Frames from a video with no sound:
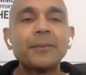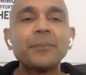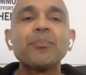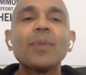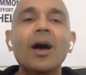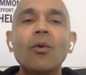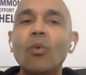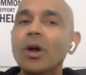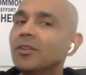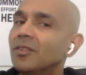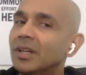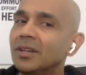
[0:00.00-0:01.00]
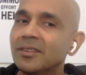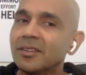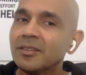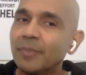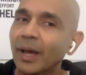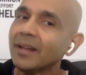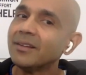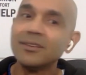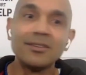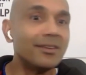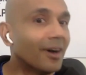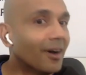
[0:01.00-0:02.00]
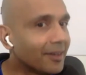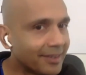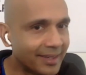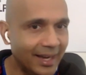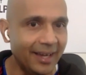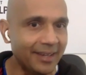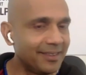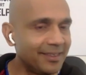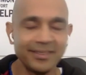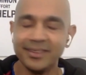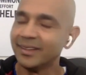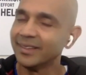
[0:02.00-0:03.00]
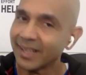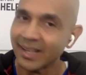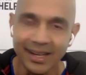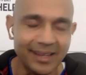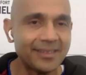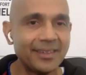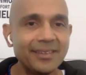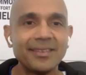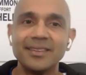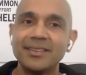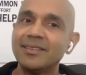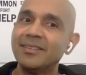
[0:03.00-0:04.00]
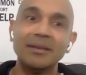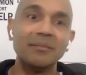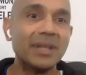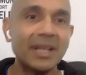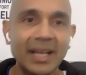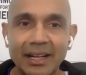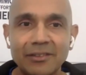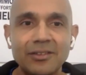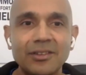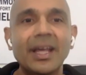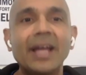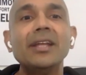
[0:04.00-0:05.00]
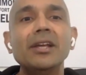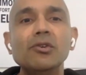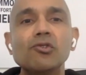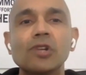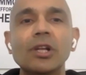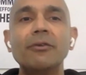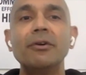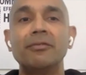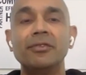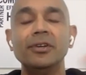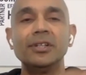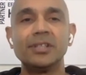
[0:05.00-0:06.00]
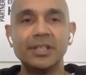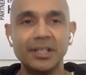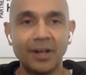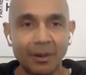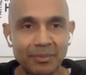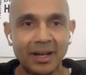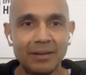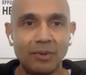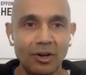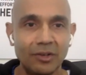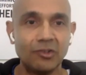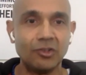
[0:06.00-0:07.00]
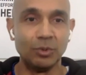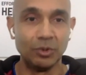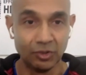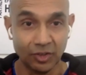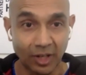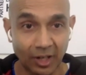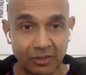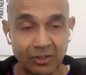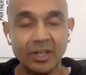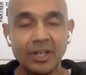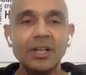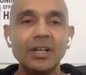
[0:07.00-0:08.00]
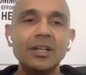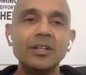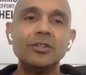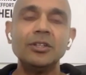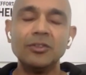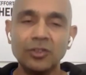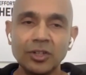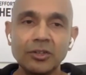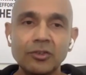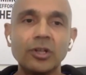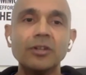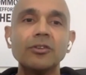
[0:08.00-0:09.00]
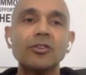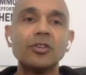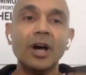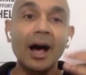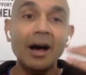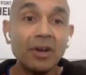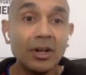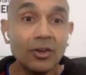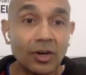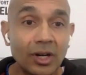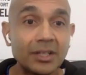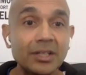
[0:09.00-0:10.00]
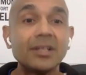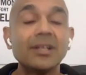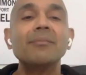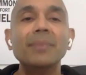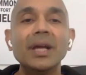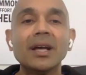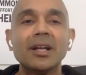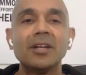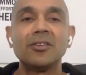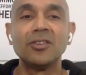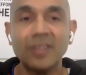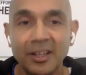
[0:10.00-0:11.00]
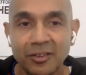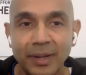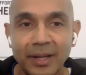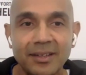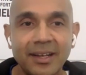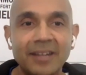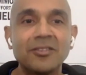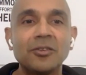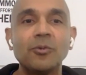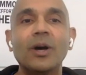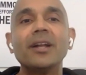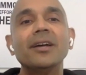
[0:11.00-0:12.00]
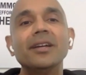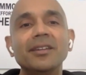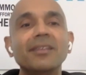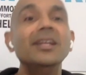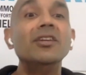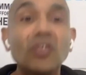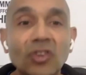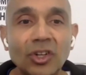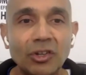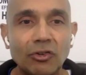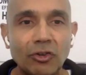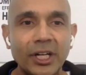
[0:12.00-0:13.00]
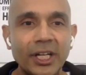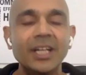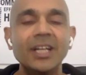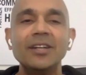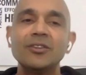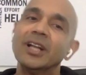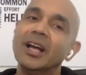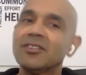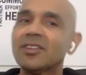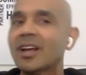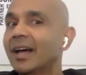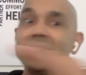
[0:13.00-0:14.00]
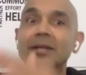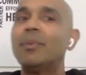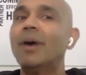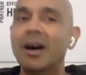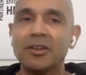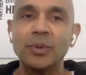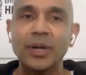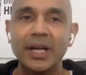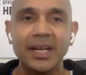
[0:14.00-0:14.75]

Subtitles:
And once they suspect it's not the glasses, it's something else, then they usually refer to the ophthalmologist, which is us, the surgeons, to have a look at it and make an assessment as to whether it needs surgery. So that's kind of the pathway.